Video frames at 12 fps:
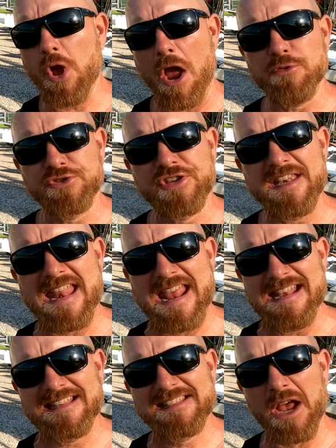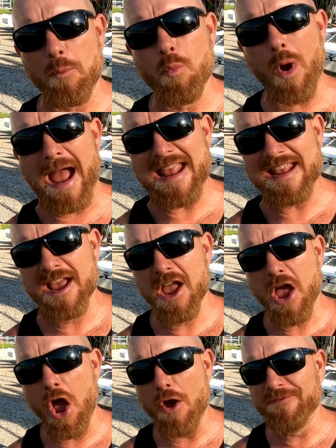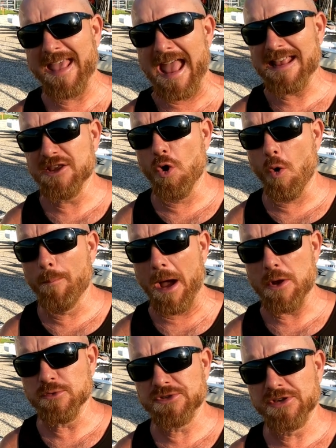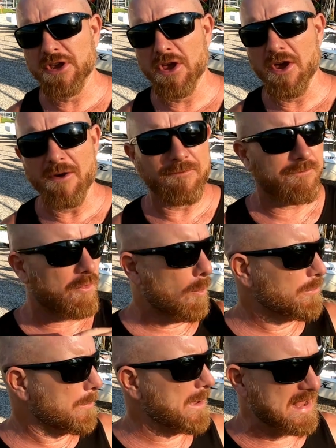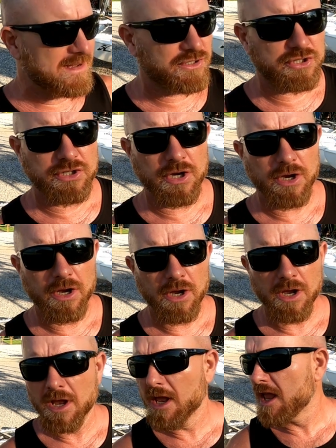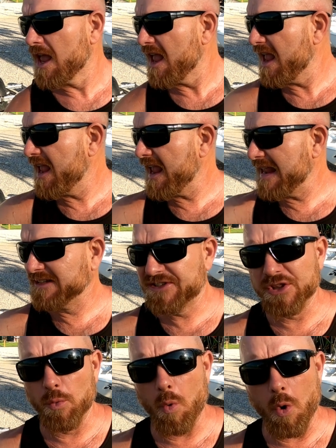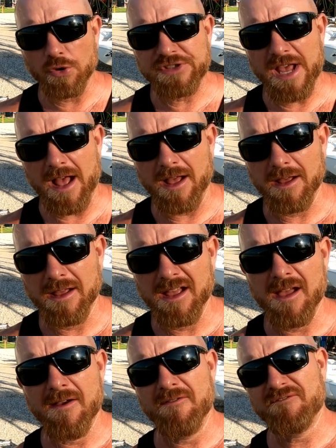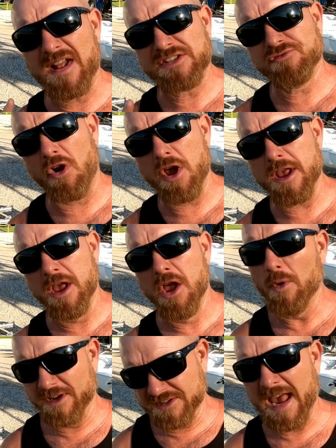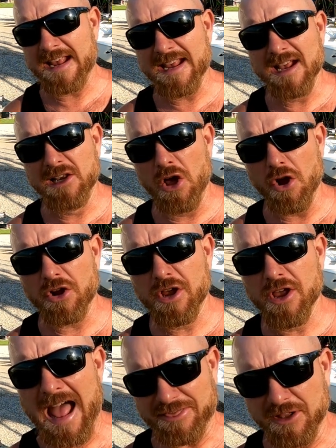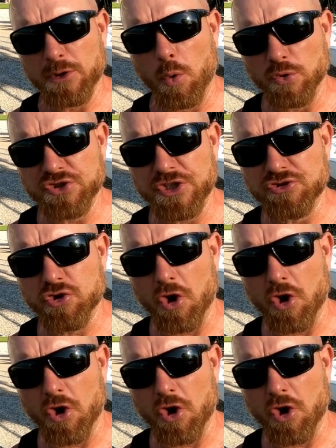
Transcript: going to need some way of getting your boat from the beach into the water. That's right, we're taking a look at the launching